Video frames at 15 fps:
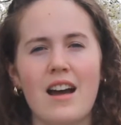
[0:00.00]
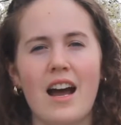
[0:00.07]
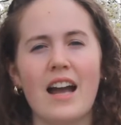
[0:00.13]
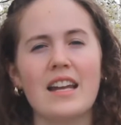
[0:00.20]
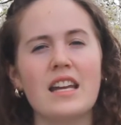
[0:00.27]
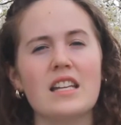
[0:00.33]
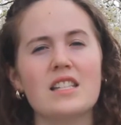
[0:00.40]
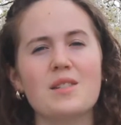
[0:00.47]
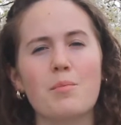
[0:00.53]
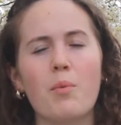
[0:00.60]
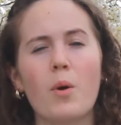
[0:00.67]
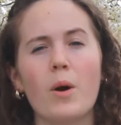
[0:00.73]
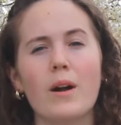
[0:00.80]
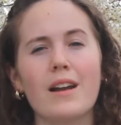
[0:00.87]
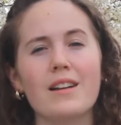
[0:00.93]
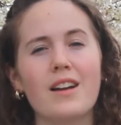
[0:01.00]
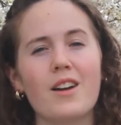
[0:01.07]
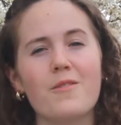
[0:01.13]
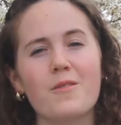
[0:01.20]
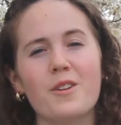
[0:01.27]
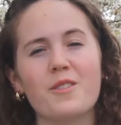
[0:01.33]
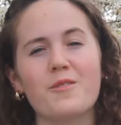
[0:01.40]
I get support and
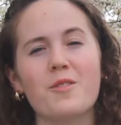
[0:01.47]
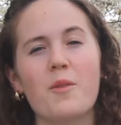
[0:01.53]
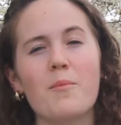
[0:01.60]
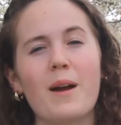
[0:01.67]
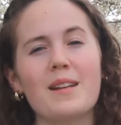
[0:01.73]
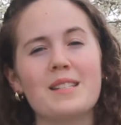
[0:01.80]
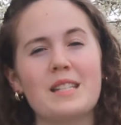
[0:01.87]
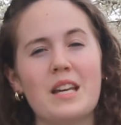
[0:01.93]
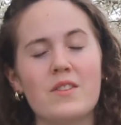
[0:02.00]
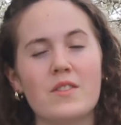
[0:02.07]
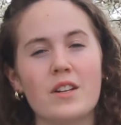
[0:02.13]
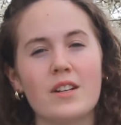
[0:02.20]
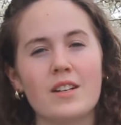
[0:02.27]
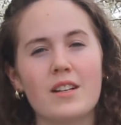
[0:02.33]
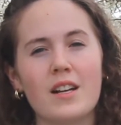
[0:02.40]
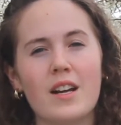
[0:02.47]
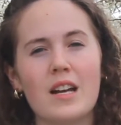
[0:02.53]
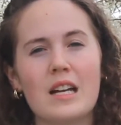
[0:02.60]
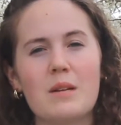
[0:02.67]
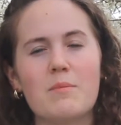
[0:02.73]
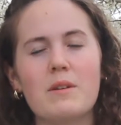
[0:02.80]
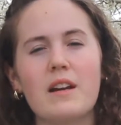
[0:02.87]
comfort from my Savior
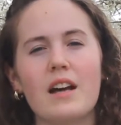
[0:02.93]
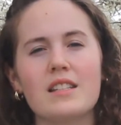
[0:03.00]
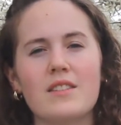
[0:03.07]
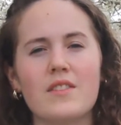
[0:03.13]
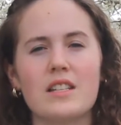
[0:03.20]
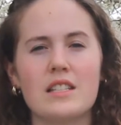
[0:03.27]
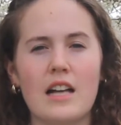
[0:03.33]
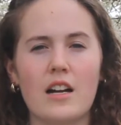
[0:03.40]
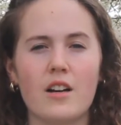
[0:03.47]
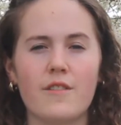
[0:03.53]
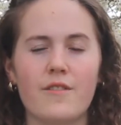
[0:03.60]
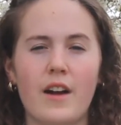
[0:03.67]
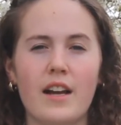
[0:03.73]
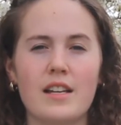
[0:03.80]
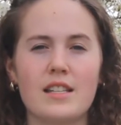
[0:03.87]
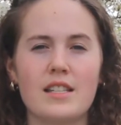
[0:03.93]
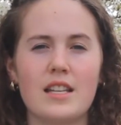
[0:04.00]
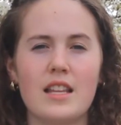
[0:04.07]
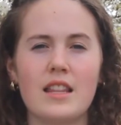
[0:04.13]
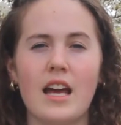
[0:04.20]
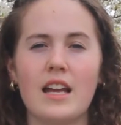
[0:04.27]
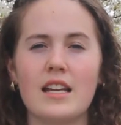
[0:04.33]
because of the sacrifice
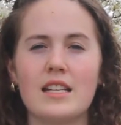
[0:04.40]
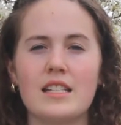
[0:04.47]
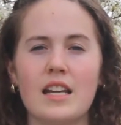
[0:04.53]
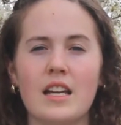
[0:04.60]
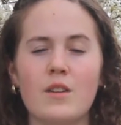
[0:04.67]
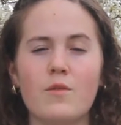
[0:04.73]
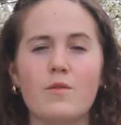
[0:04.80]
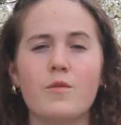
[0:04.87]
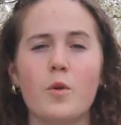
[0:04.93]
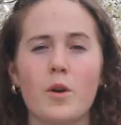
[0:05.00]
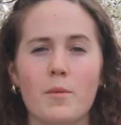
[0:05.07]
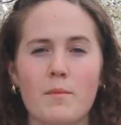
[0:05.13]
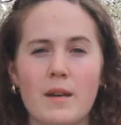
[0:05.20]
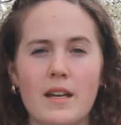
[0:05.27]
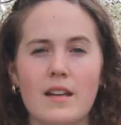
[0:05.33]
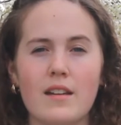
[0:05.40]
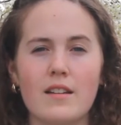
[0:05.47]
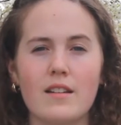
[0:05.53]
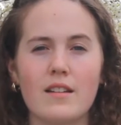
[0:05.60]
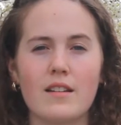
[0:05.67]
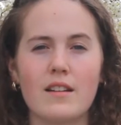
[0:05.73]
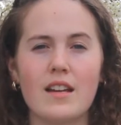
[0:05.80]
that He did for me.
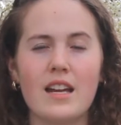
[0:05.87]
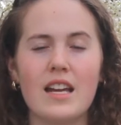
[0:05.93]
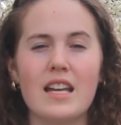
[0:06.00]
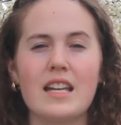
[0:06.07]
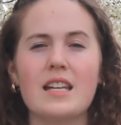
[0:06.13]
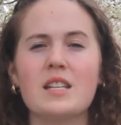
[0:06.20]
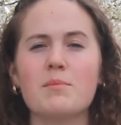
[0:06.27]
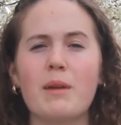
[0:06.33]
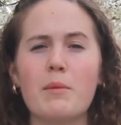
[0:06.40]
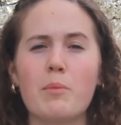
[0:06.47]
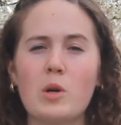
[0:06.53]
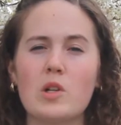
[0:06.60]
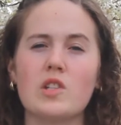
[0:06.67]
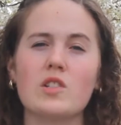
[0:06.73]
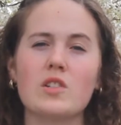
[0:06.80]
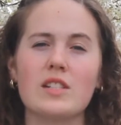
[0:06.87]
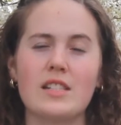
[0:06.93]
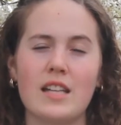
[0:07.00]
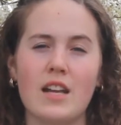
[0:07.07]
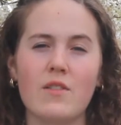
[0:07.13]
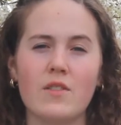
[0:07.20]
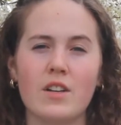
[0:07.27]
He is my personal
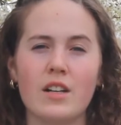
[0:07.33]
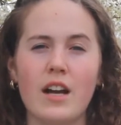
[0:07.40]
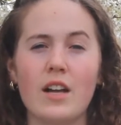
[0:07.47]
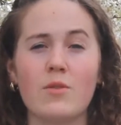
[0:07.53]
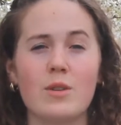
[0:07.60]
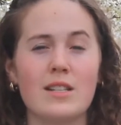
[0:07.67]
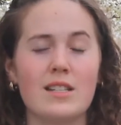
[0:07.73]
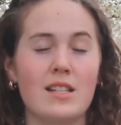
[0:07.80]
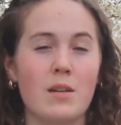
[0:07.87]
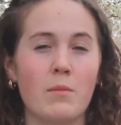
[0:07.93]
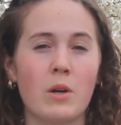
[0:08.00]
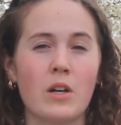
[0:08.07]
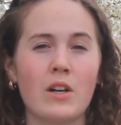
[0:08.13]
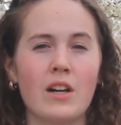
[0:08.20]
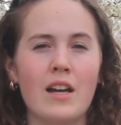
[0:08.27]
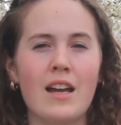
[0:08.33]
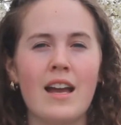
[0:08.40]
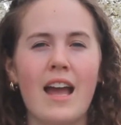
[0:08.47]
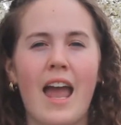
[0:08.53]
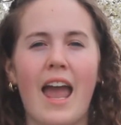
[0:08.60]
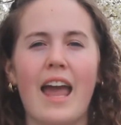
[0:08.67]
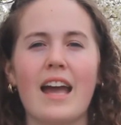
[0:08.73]
Savior and Redeemer,
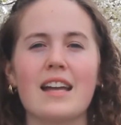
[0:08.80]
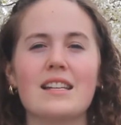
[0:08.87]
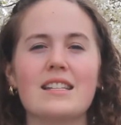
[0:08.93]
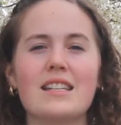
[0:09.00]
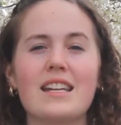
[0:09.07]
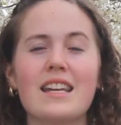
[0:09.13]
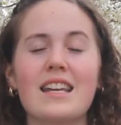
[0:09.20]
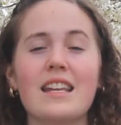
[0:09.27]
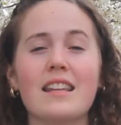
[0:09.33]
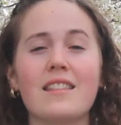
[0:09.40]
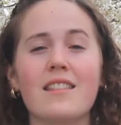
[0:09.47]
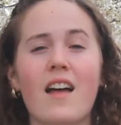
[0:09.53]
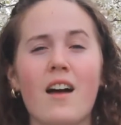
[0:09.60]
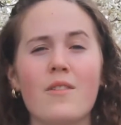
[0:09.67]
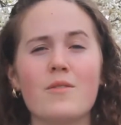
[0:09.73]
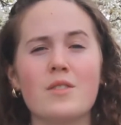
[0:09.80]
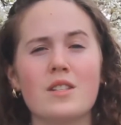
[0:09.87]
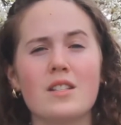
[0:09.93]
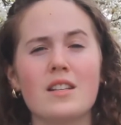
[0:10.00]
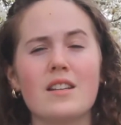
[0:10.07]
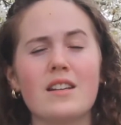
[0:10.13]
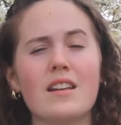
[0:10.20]
and He
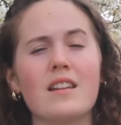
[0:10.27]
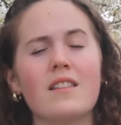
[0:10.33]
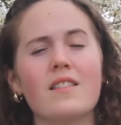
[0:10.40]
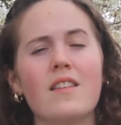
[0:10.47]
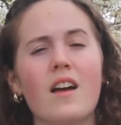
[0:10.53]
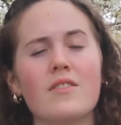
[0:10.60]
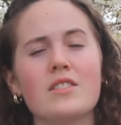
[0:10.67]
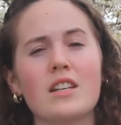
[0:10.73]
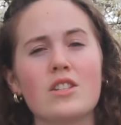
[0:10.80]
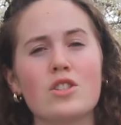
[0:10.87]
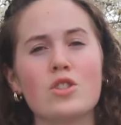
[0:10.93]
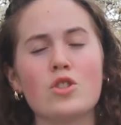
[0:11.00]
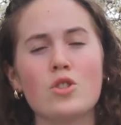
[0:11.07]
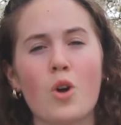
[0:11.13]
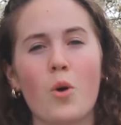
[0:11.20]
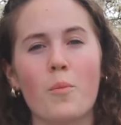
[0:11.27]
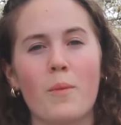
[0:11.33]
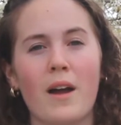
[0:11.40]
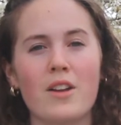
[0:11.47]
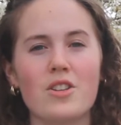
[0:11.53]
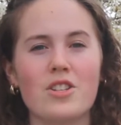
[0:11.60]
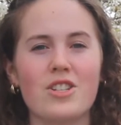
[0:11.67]
loves, He loves us so
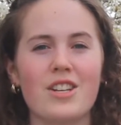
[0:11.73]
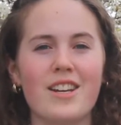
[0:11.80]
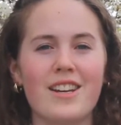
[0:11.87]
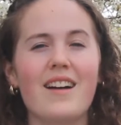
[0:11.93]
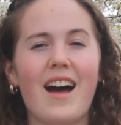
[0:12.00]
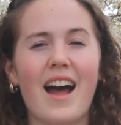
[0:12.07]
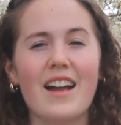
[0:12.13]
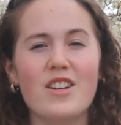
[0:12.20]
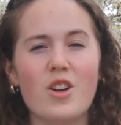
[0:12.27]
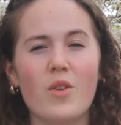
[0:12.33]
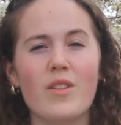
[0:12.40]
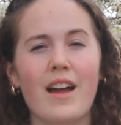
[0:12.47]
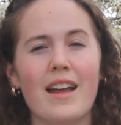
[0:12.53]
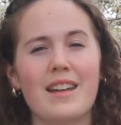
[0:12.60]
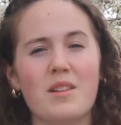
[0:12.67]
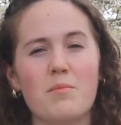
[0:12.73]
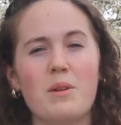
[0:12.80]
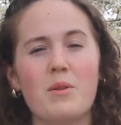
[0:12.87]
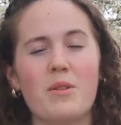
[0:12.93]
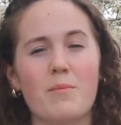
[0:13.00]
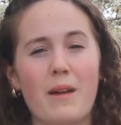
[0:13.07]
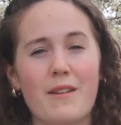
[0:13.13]
much. I know that I can be
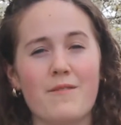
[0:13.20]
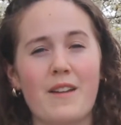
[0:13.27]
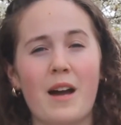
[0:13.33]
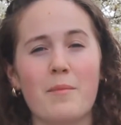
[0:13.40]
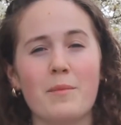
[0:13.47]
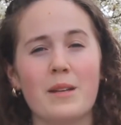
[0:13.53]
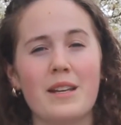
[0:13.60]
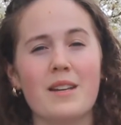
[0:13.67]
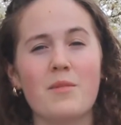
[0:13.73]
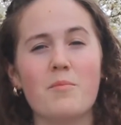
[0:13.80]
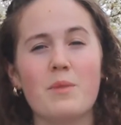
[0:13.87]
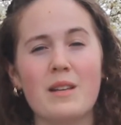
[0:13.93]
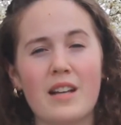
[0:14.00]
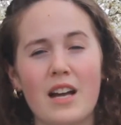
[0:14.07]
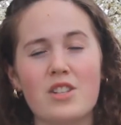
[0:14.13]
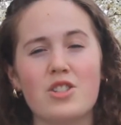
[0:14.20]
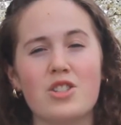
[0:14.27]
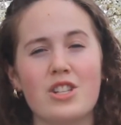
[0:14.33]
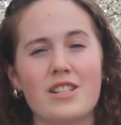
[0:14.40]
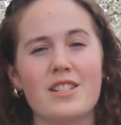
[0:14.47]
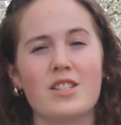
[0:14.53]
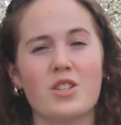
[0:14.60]
with my family because
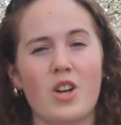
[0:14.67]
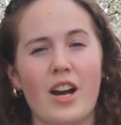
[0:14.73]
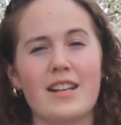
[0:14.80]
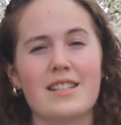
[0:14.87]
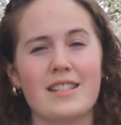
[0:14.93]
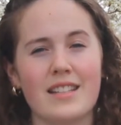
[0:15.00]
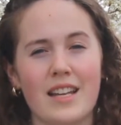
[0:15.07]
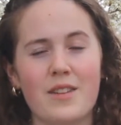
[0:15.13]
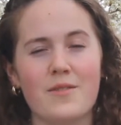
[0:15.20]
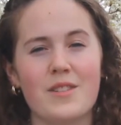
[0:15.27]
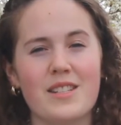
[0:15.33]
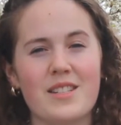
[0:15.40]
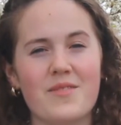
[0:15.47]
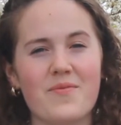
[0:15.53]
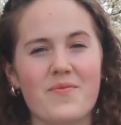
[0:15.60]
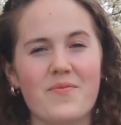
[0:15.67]
Jesus Christ lives.